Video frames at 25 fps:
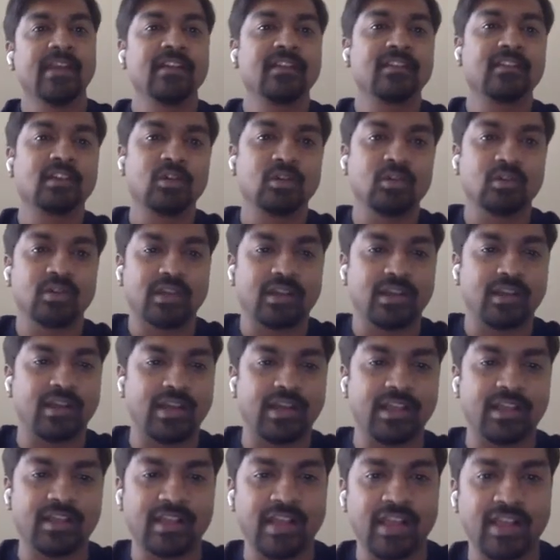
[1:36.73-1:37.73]
So
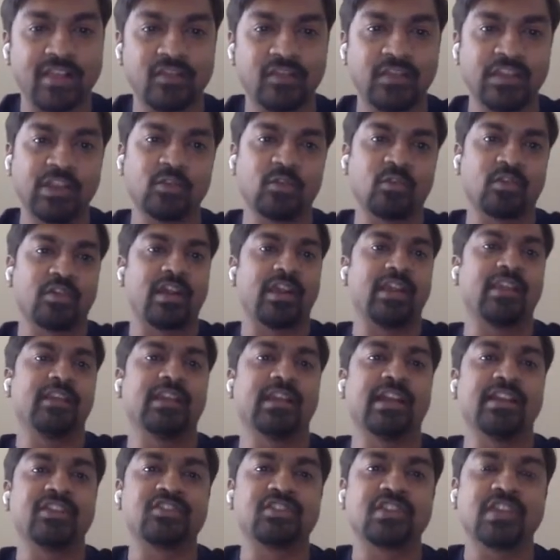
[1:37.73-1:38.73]
as we know, right,
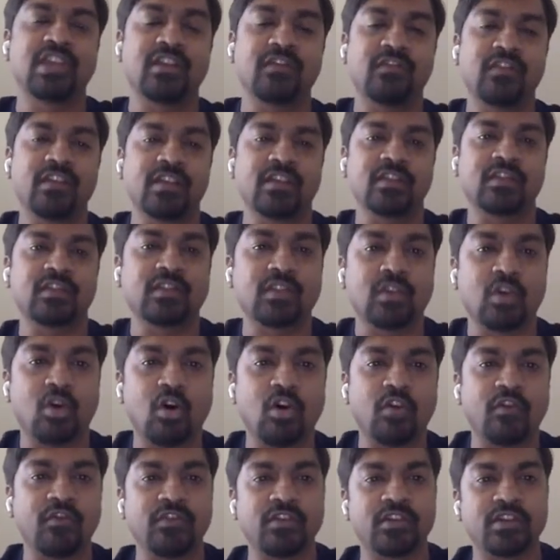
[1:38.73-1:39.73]
HDFS
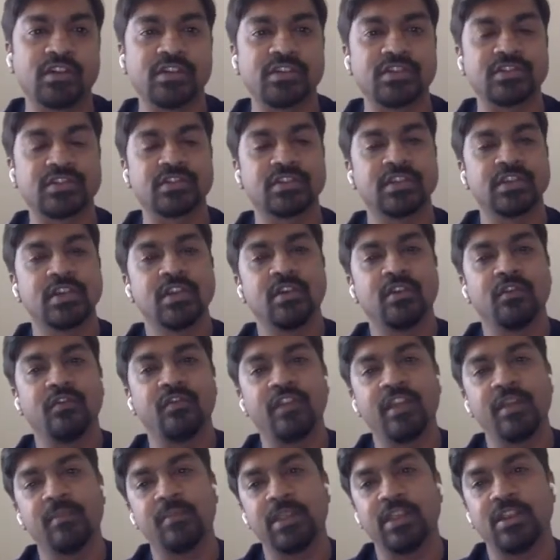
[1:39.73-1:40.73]
offers
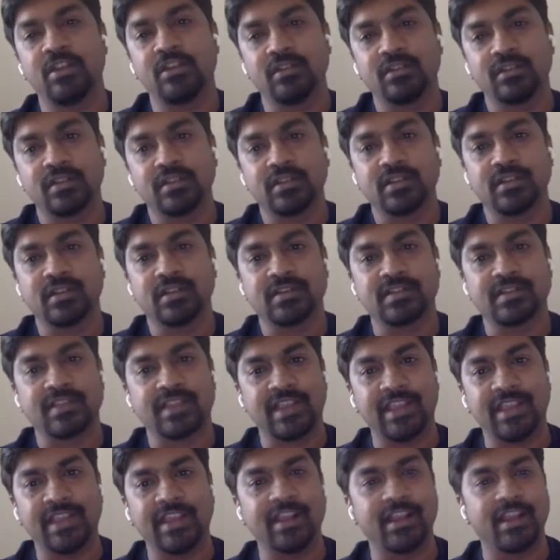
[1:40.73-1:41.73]
way beyond a
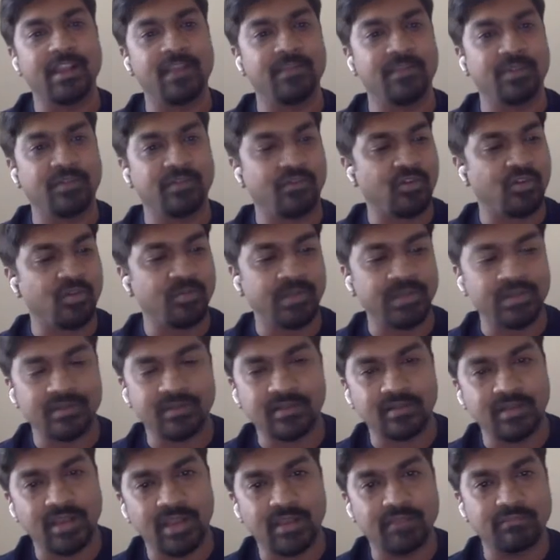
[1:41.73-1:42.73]
scale and
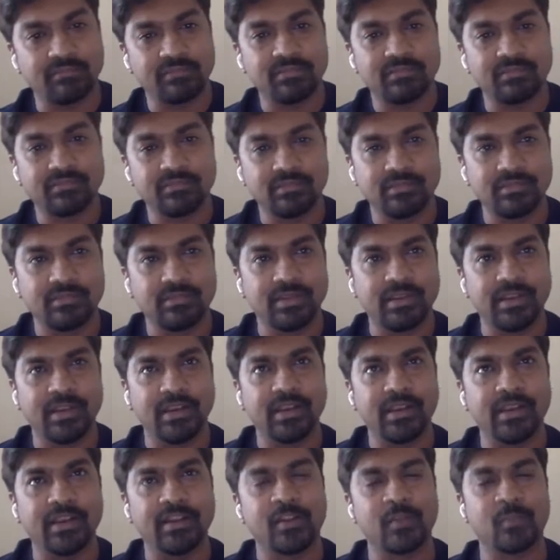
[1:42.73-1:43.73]
performance. Like
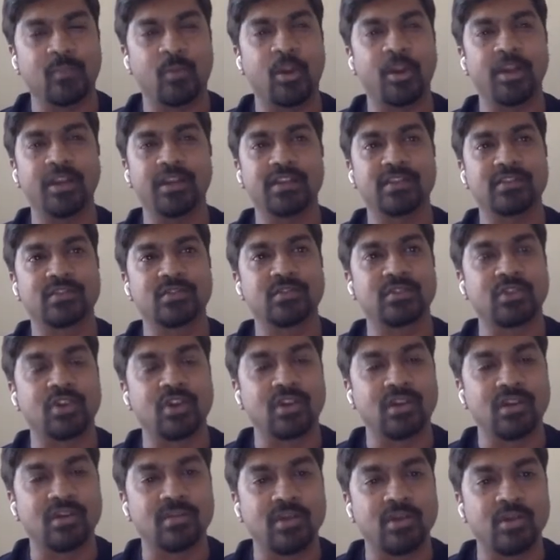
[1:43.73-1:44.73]
it's pointless to
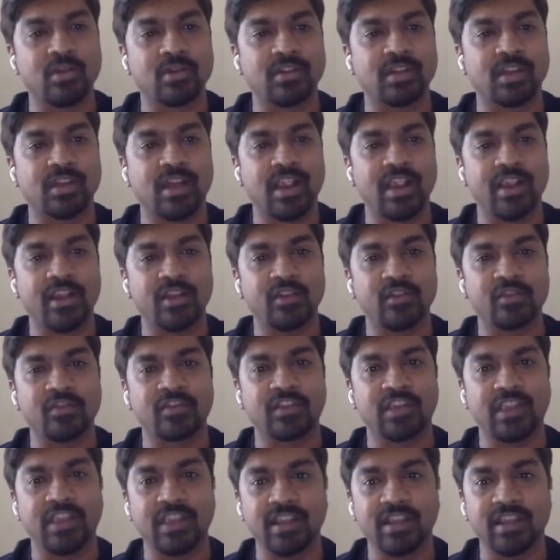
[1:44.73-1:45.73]
talk about the kind of
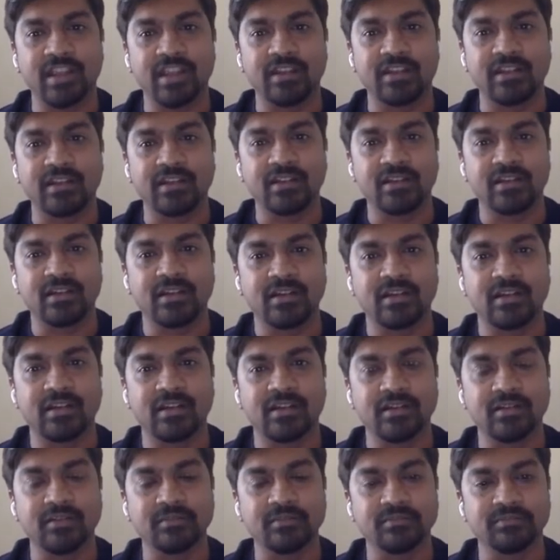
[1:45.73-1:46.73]
scale and
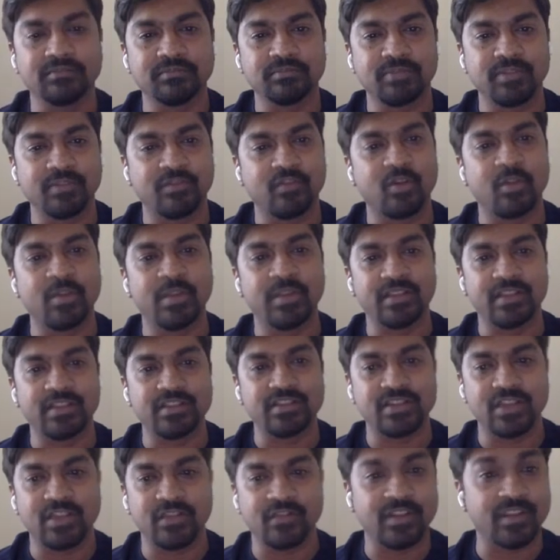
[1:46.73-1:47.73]
uh, performance
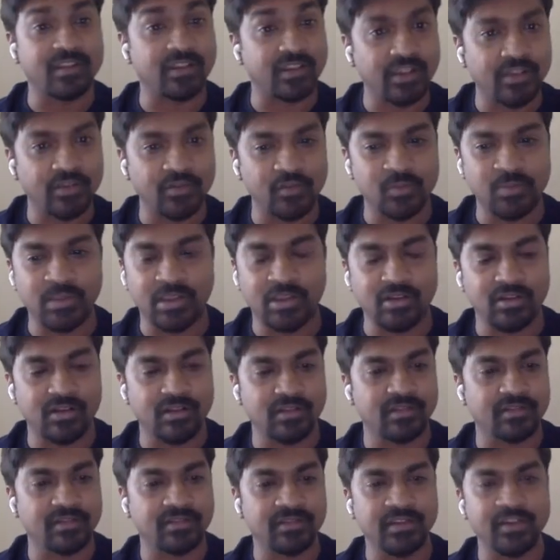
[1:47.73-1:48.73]
HDFS gives
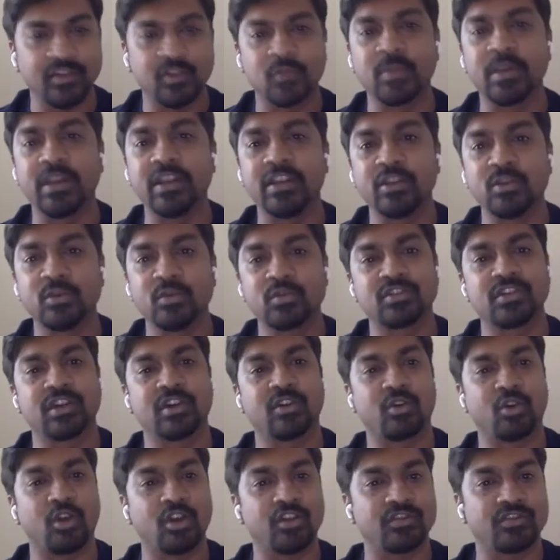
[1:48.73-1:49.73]
because it's been used
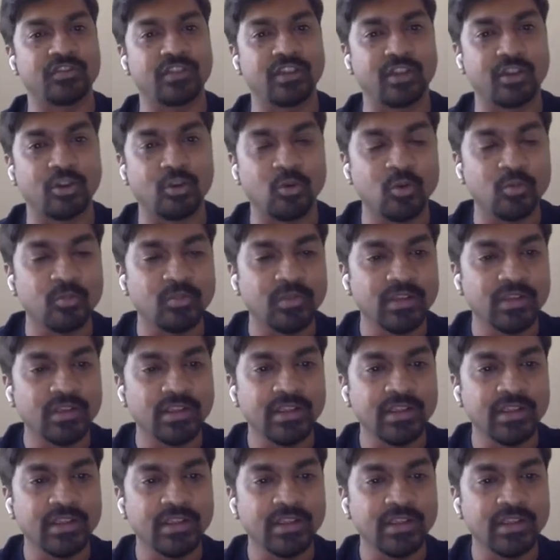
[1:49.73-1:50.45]
across the globe